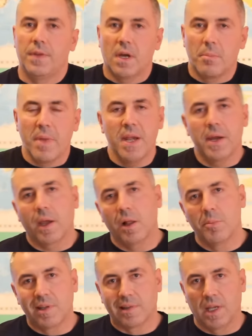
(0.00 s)
There are many
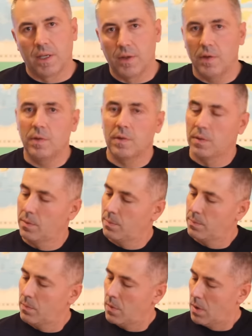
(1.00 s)
helmets like this.
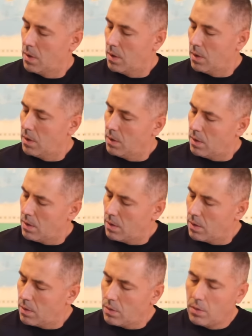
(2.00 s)

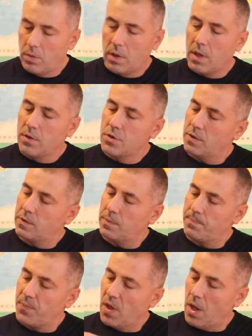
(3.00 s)
You can
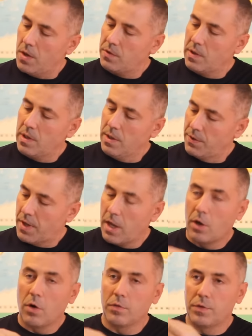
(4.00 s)
just easily
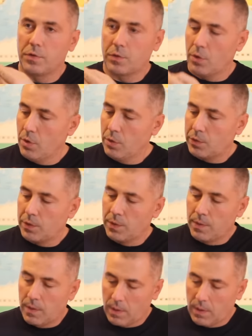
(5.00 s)
take off the screws,